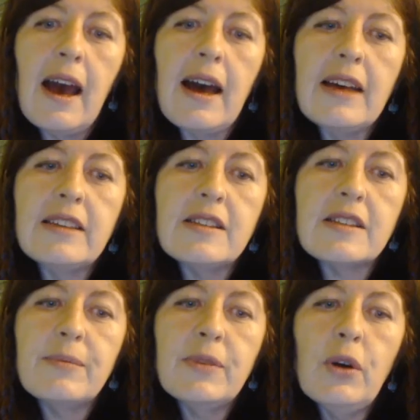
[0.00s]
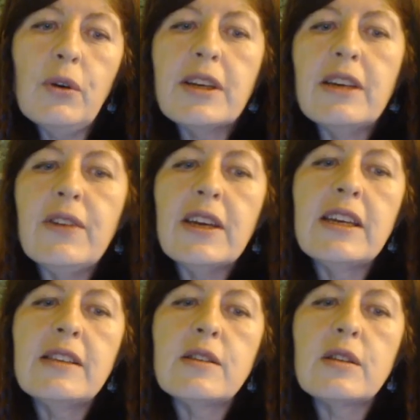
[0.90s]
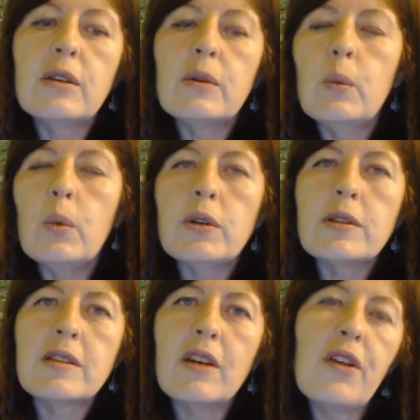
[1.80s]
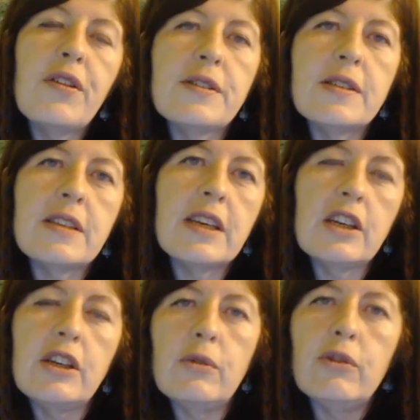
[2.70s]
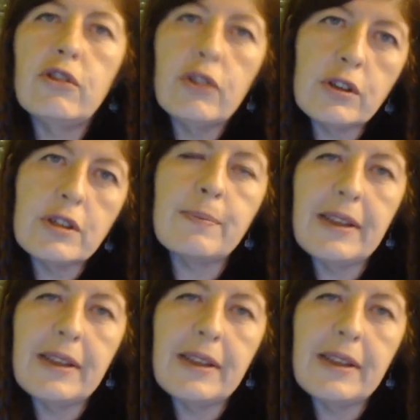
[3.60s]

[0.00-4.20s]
and not giving in to what others think you should